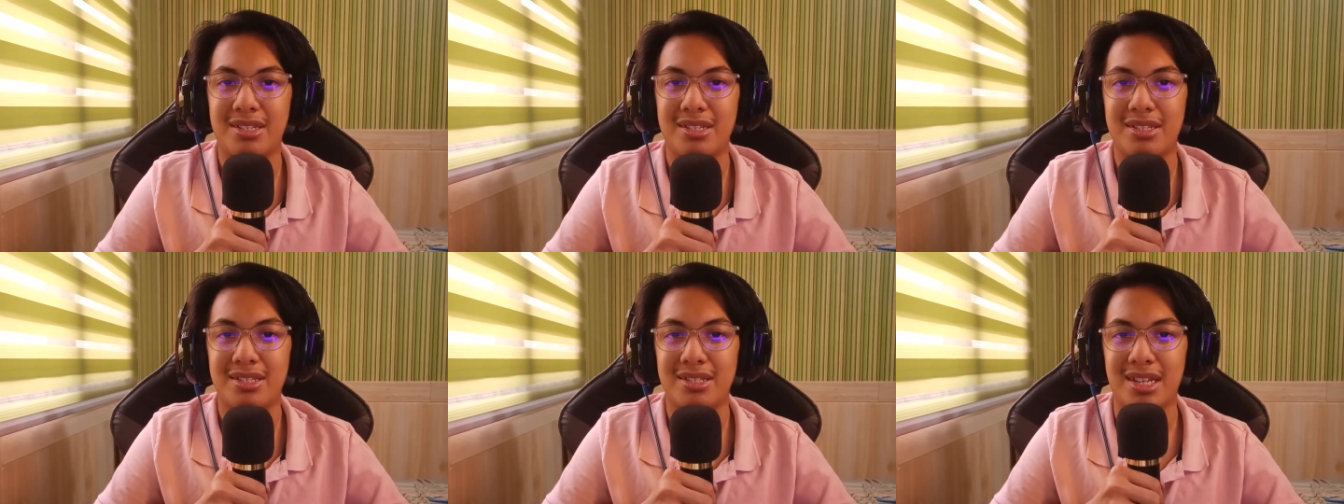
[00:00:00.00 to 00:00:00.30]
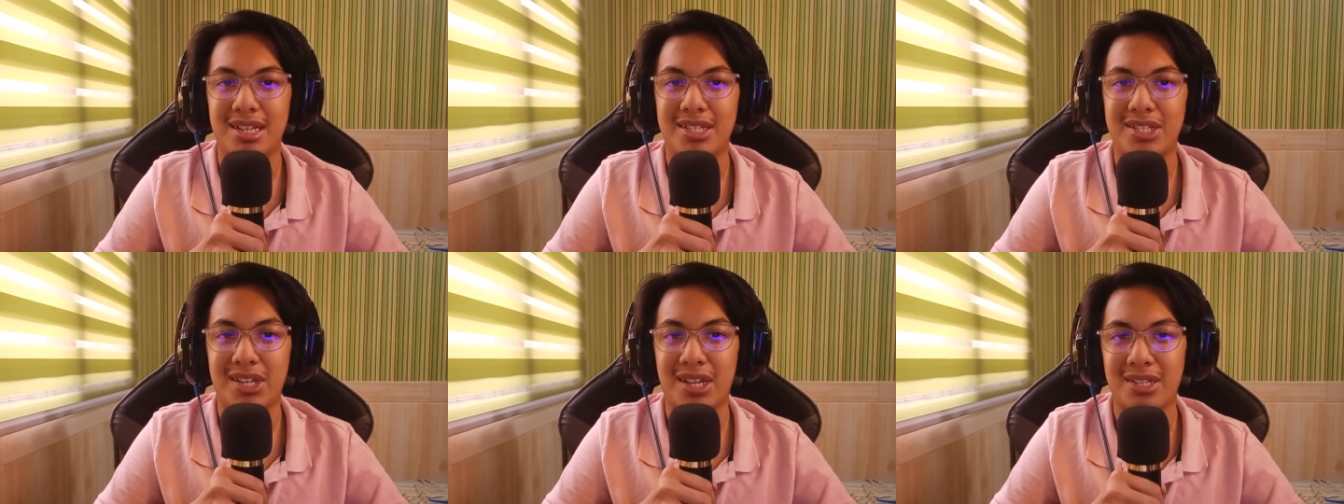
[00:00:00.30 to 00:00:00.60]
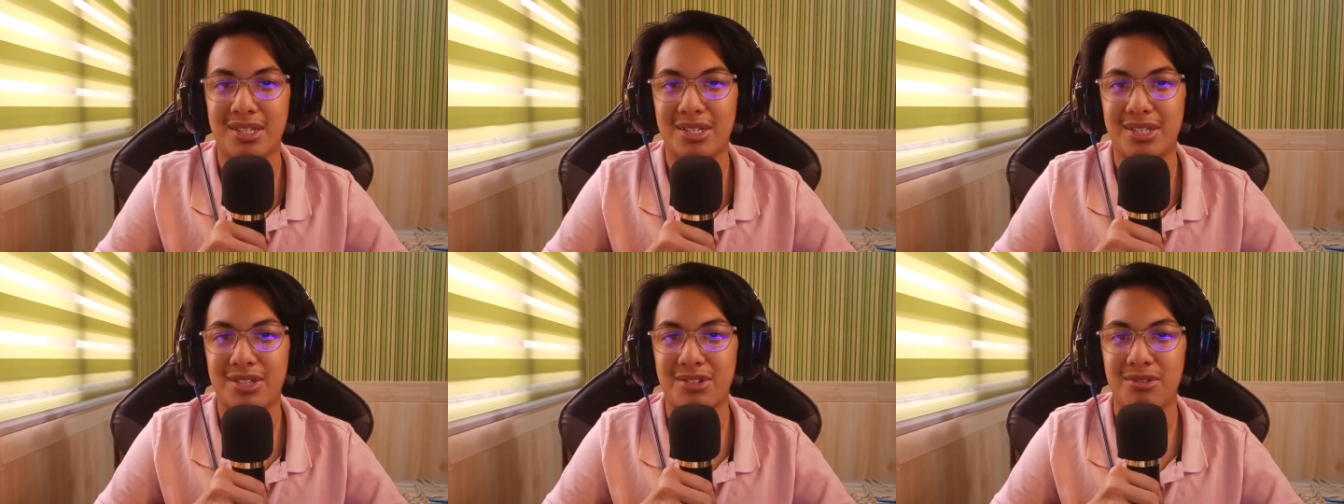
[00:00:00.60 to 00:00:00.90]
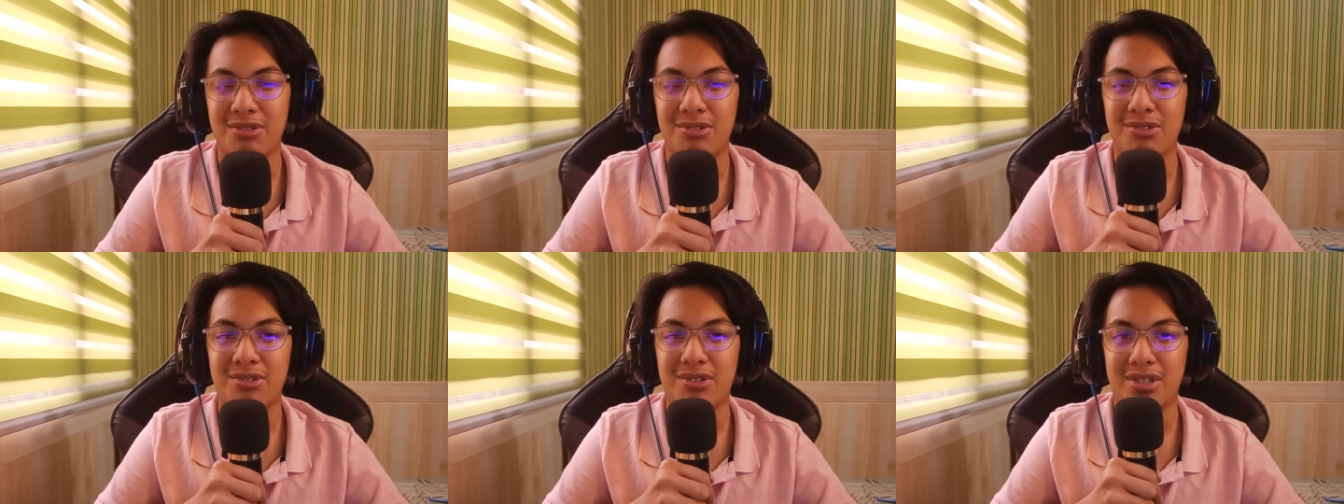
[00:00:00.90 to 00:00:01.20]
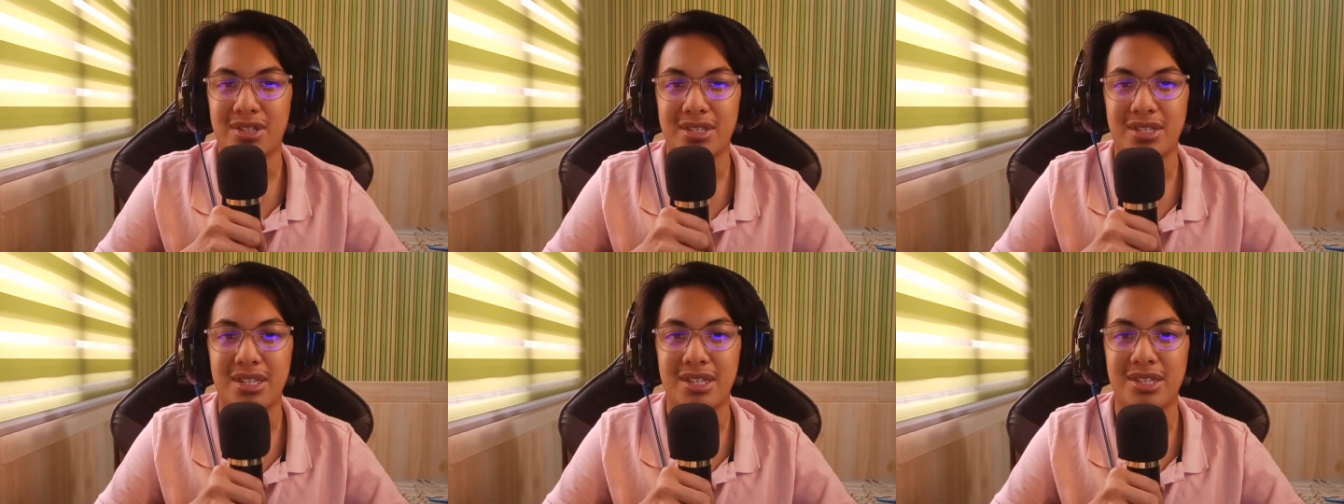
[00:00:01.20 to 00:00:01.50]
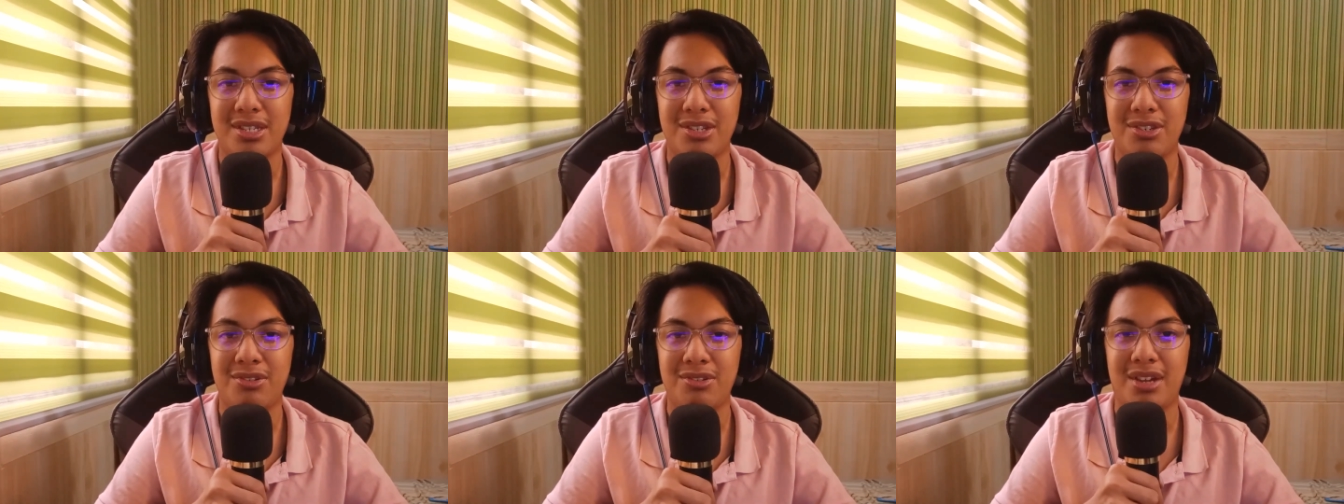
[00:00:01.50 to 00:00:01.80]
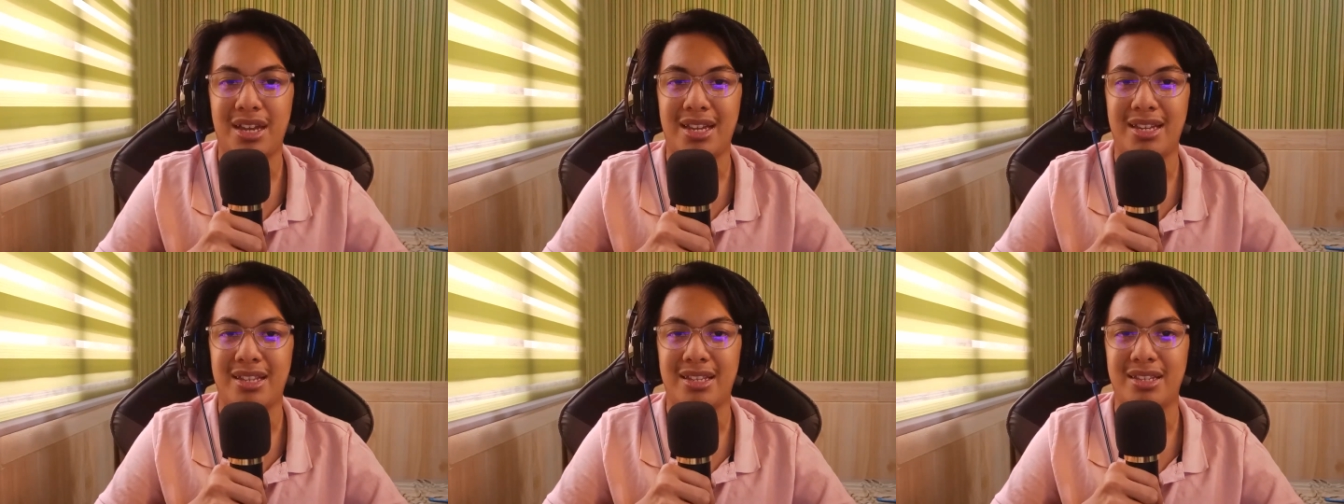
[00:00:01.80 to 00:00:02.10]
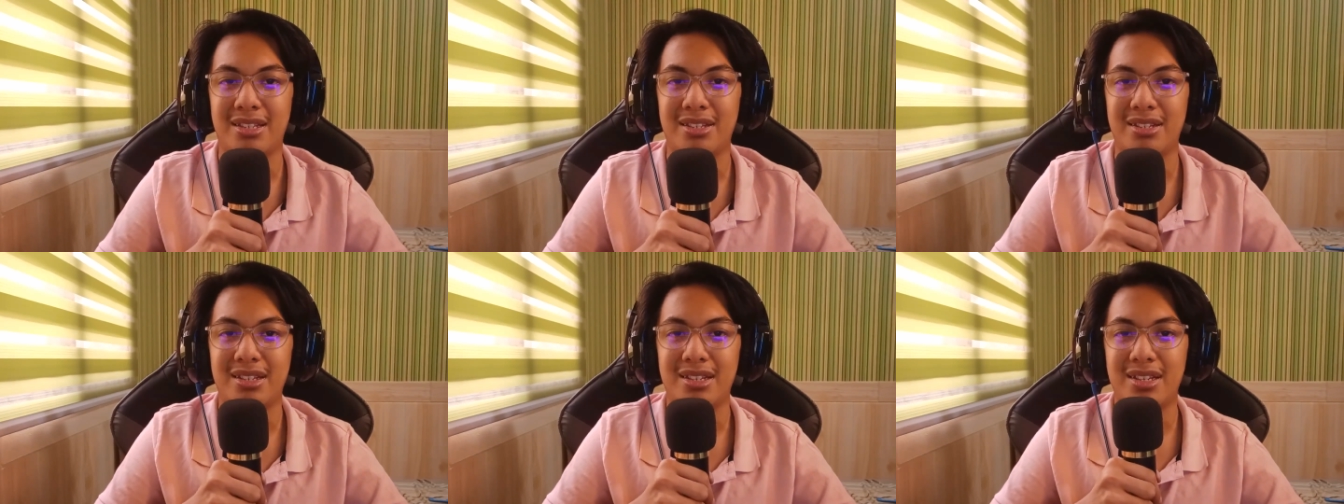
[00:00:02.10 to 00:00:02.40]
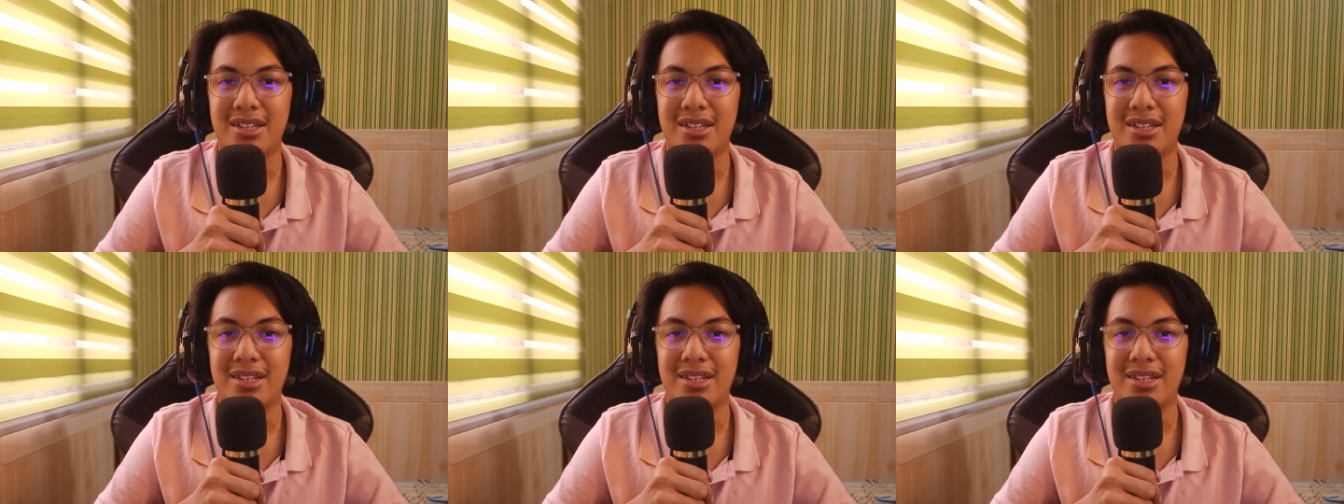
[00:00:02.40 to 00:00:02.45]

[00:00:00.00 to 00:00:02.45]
the chance to continue and